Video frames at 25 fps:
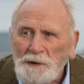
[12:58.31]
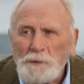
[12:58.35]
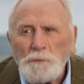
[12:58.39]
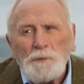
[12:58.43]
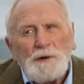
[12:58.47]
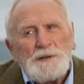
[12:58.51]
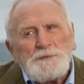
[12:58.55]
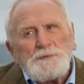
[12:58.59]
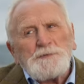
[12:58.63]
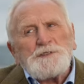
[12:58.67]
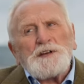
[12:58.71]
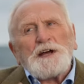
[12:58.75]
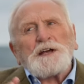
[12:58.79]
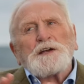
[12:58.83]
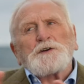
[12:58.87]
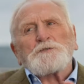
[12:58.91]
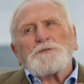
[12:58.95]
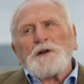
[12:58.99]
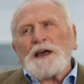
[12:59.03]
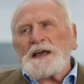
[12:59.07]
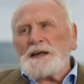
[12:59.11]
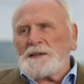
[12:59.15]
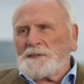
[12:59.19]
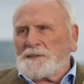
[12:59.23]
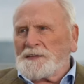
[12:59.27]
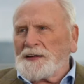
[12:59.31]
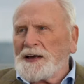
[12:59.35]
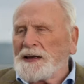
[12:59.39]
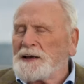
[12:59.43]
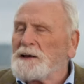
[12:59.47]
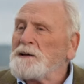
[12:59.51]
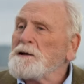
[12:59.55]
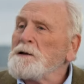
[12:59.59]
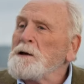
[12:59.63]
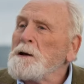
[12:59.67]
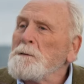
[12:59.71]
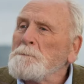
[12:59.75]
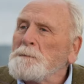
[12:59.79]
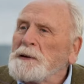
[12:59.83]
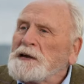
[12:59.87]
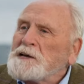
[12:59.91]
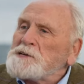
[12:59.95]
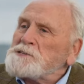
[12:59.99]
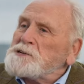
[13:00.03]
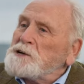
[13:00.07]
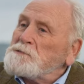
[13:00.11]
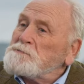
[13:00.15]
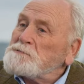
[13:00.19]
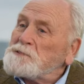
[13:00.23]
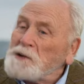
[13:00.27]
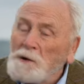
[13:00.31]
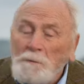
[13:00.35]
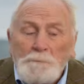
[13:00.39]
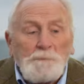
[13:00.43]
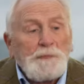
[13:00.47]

Which was a great thing because he was,